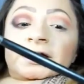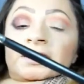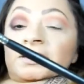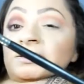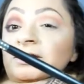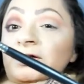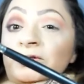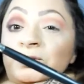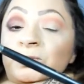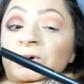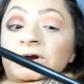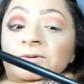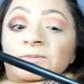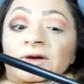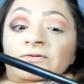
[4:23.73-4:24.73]
another
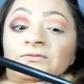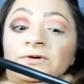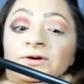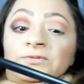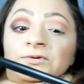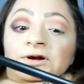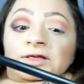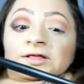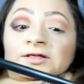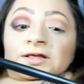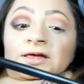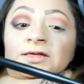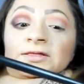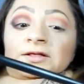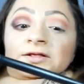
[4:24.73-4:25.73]
one of my favorites,
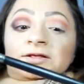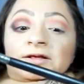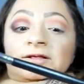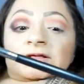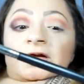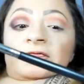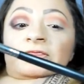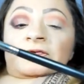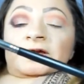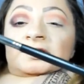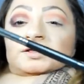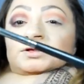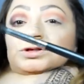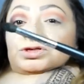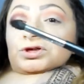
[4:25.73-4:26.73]
and this is the
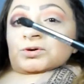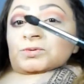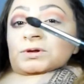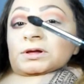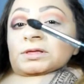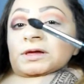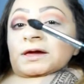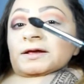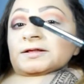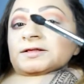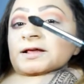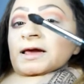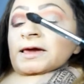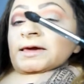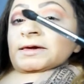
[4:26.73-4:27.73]
Sedona
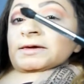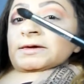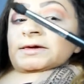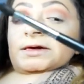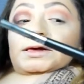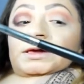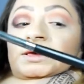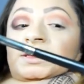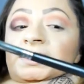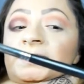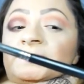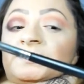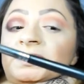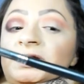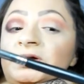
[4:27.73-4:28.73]
Lace
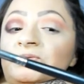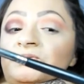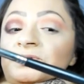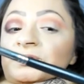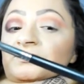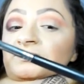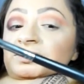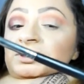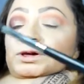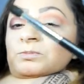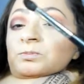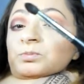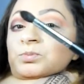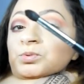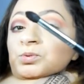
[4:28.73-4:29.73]

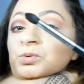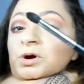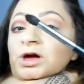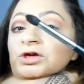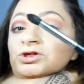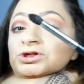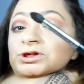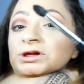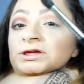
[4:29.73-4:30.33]
EB15 brush,